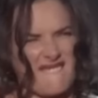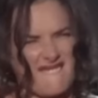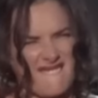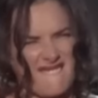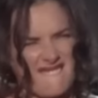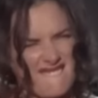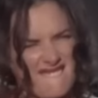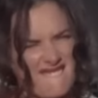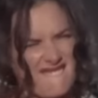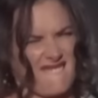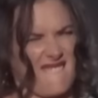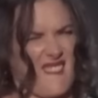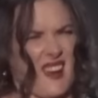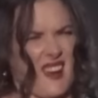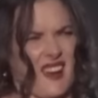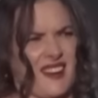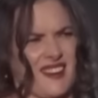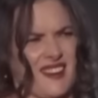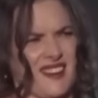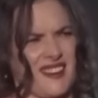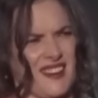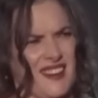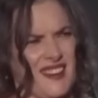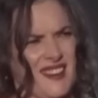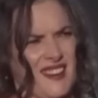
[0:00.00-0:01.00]
Martin.
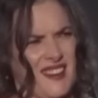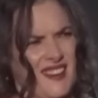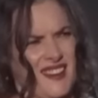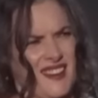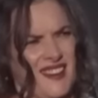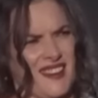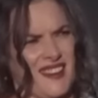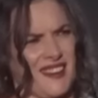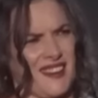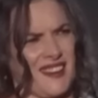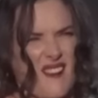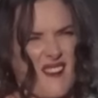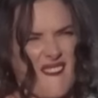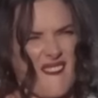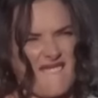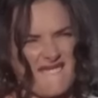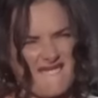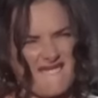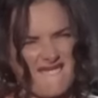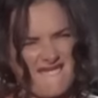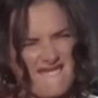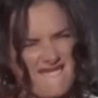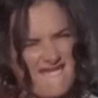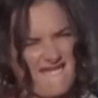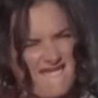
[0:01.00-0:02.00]
Hello,
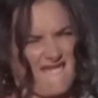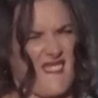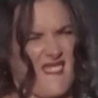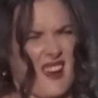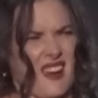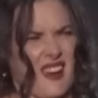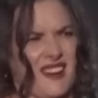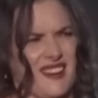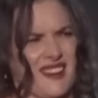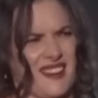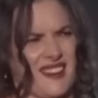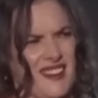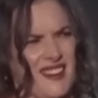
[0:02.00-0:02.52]
Al. You okay?